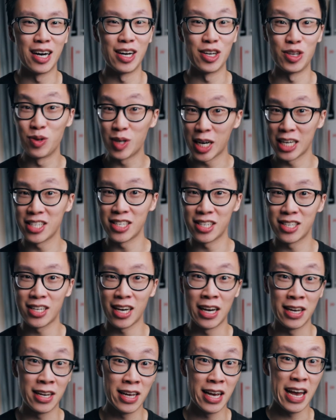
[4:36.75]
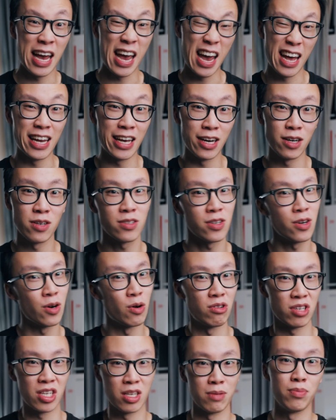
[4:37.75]
You guys decide, handheld
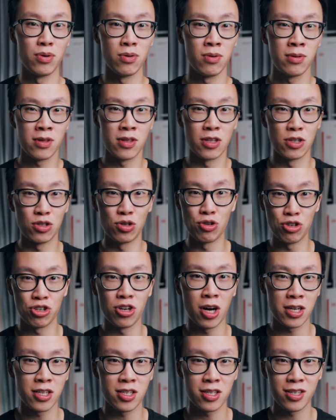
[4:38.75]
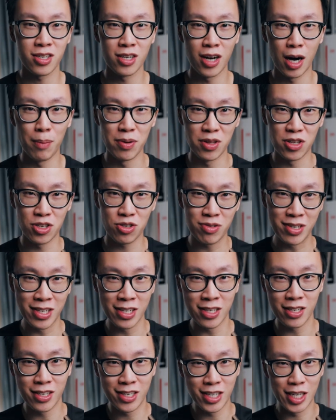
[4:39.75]
or gimbal, the two shots up on the
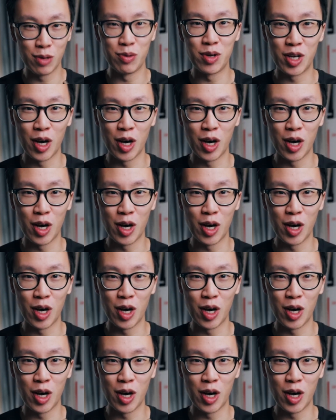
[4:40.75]
screen. Here